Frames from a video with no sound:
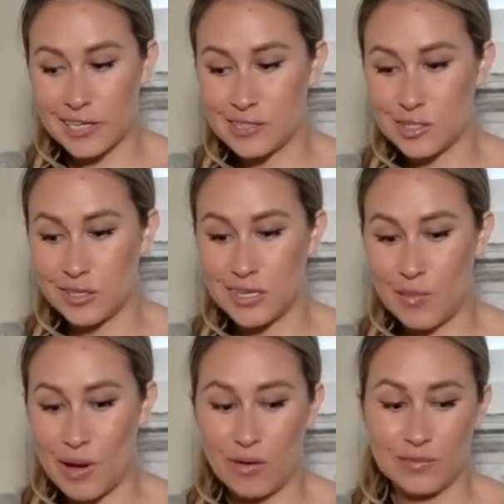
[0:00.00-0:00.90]
concerned
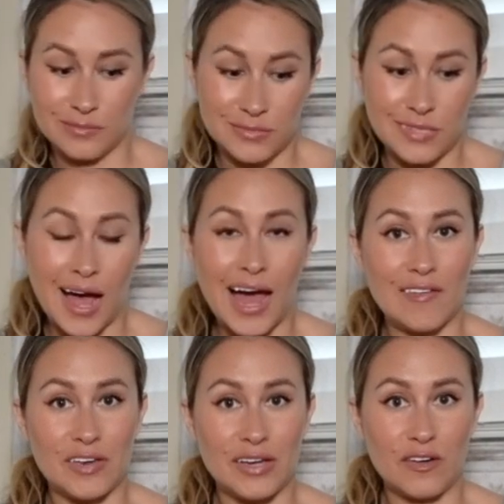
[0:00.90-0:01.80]
about not
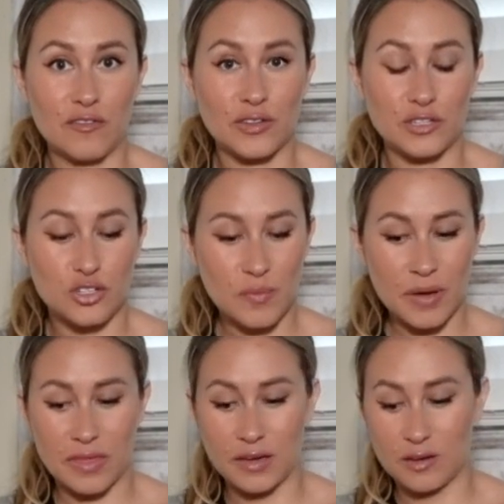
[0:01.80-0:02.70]
having enough for the trip. I
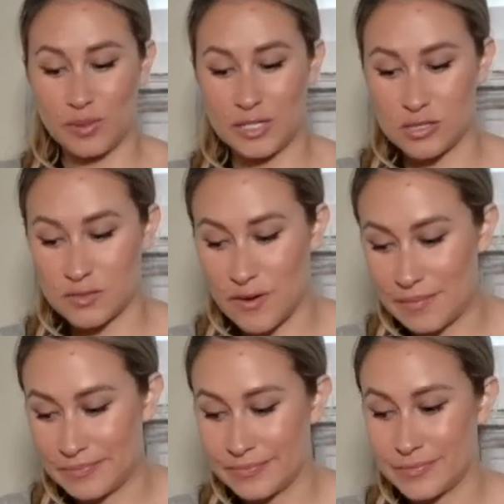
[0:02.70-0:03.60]
think it'll be just
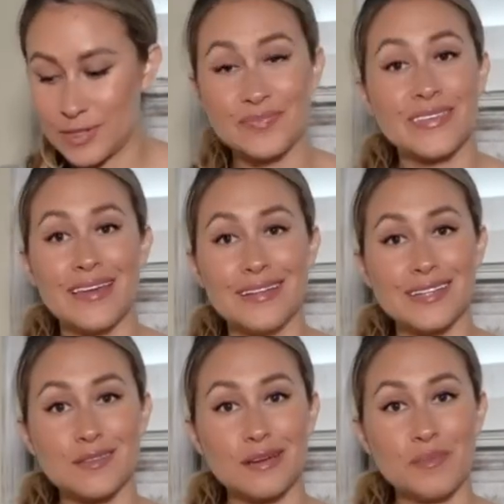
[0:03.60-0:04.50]
fine.
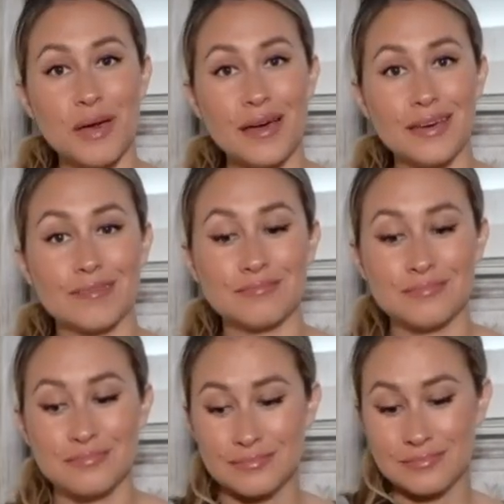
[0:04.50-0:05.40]
That's what I'm packing.
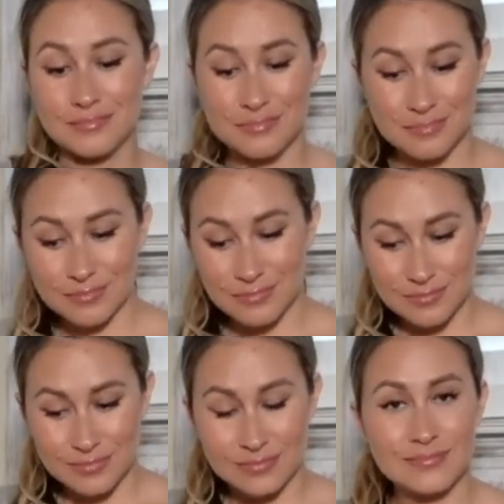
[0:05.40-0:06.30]

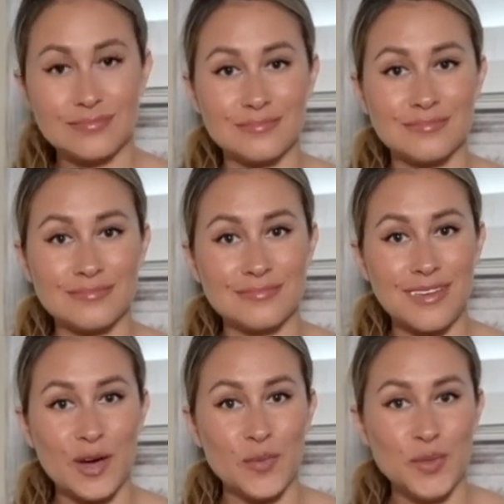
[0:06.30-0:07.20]

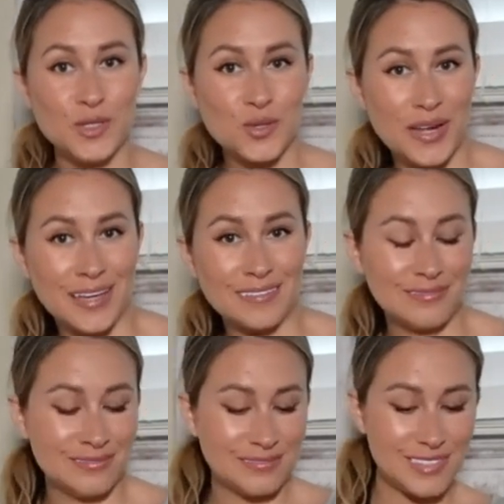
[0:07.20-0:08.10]
I hope you enjoyed it.
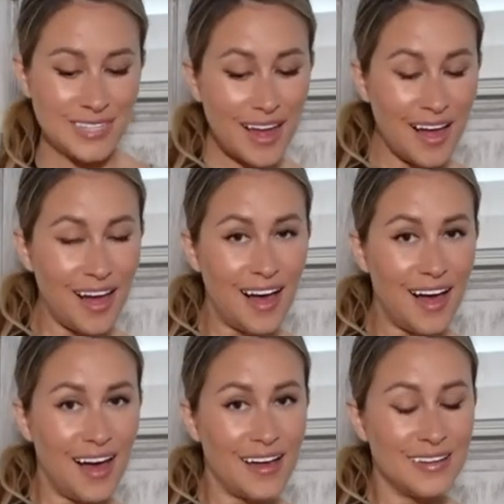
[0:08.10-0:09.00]

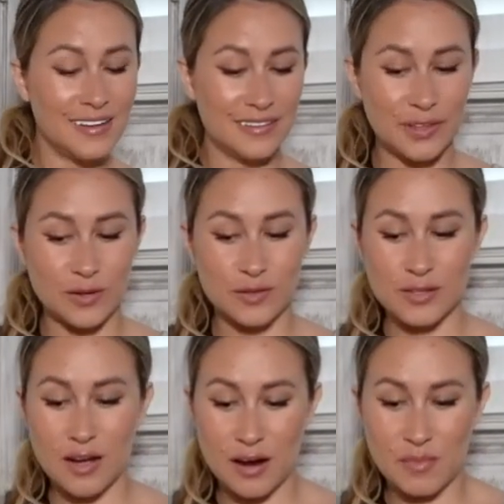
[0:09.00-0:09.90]
Ta-da! Those
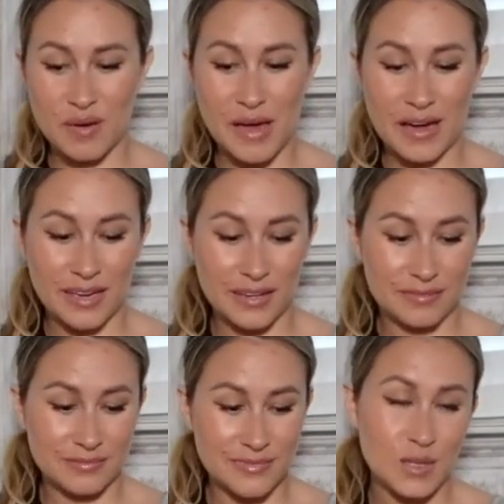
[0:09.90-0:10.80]
are my
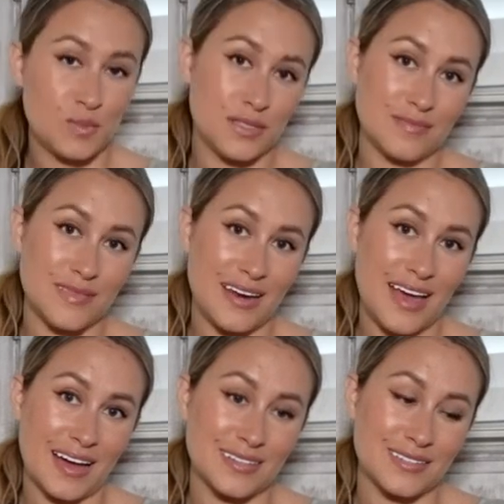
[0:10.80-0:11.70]
packing tips and
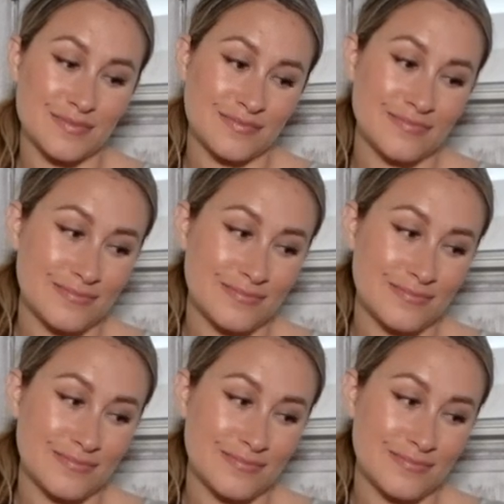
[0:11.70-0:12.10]
hacks.